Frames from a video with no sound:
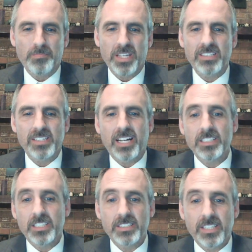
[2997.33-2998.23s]
He is not
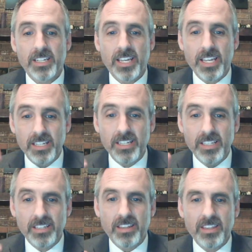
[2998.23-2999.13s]
just an
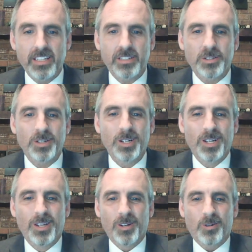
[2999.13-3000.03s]
Indian thinker,
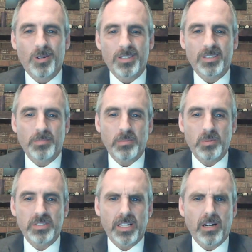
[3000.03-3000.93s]
or as some people will
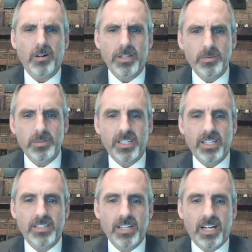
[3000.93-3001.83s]
say, oh, he was
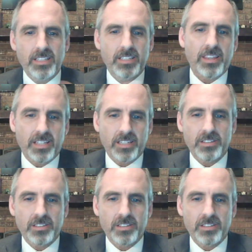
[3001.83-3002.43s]
a Dalit thinker.